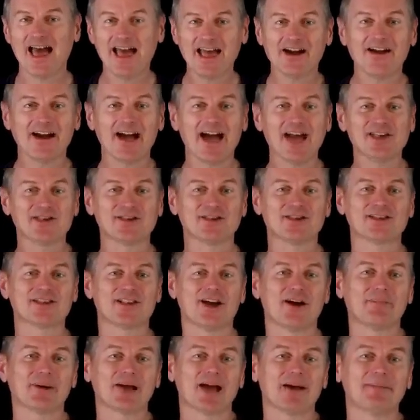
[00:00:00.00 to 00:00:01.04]
AI agents
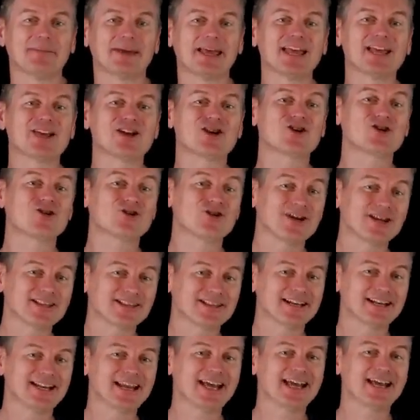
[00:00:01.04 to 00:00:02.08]
are becoming
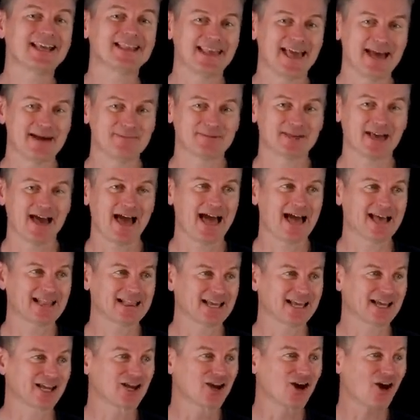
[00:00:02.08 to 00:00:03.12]
increasingly adept at
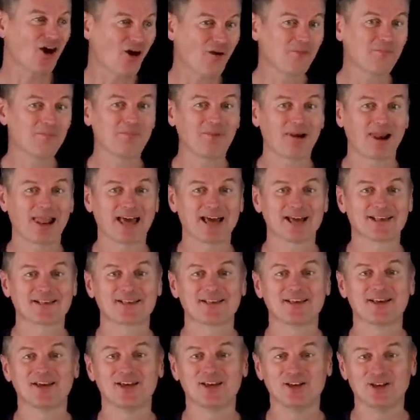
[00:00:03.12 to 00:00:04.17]
handling
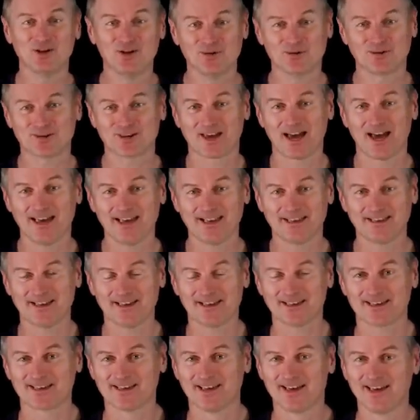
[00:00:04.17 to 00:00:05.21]
complex use
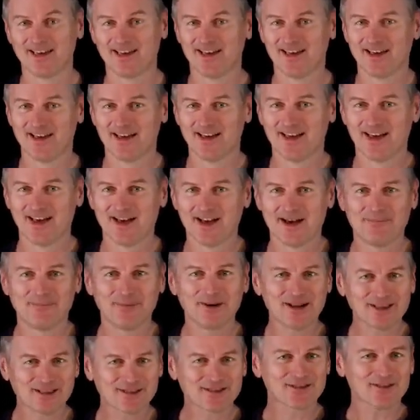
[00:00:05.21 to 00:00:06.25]
cases.
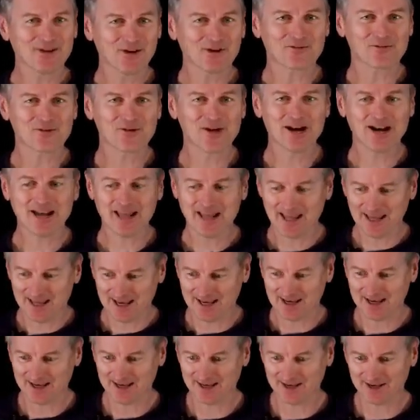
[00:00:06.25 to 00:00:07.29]
But it's not
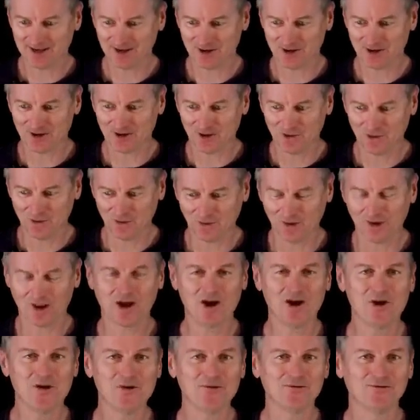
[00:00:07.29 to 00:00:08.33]
really all
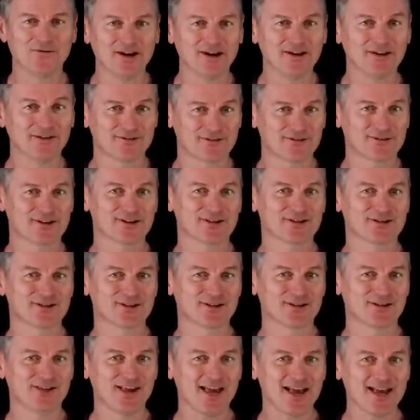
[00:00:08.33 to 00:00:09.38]
over for us
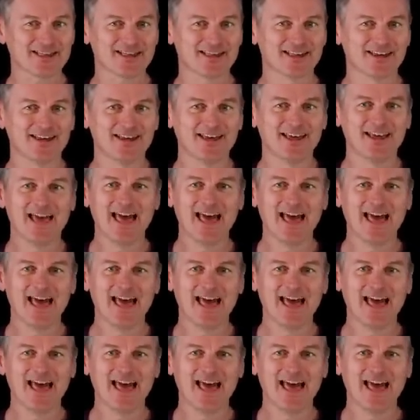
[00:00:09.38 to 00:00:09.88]
just yet.